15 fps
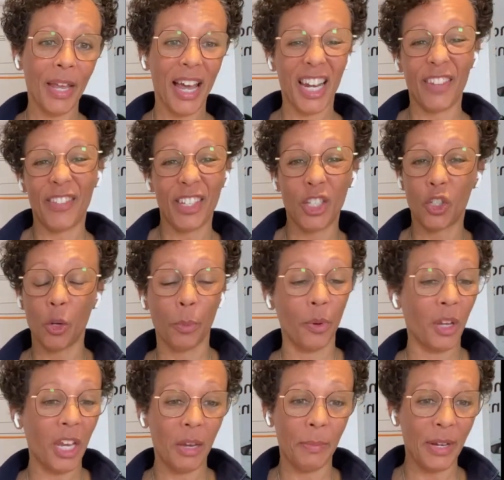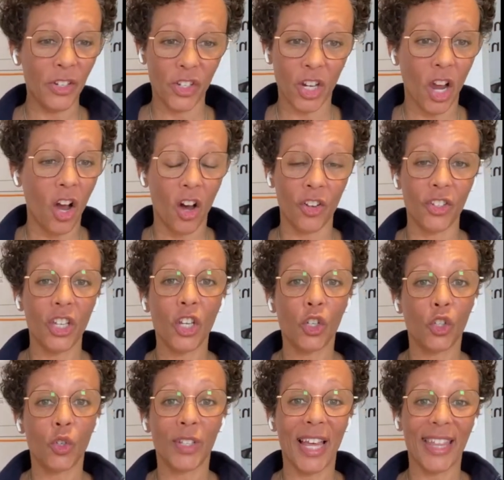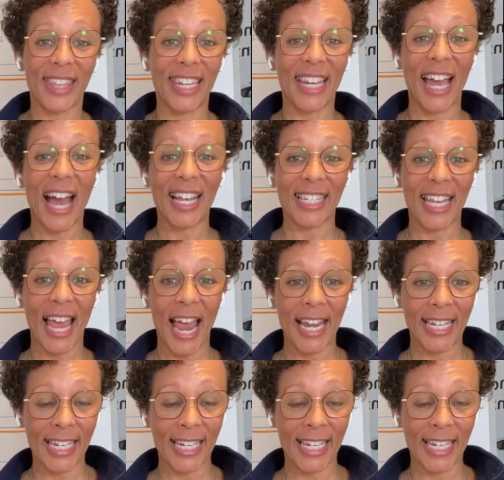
and if it's double, it means you can't do that thing at any